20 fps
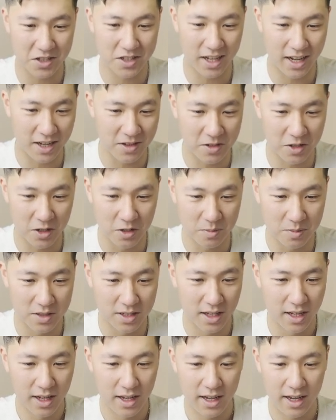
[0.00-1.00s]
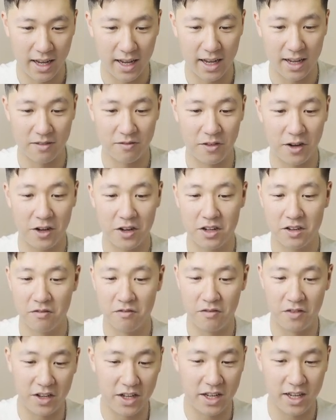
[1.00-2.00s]
townhomes, and very
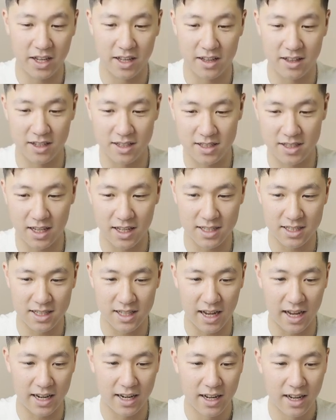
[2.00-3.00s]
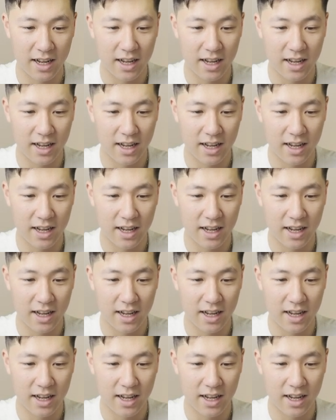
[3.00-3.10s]
convenient in the sense that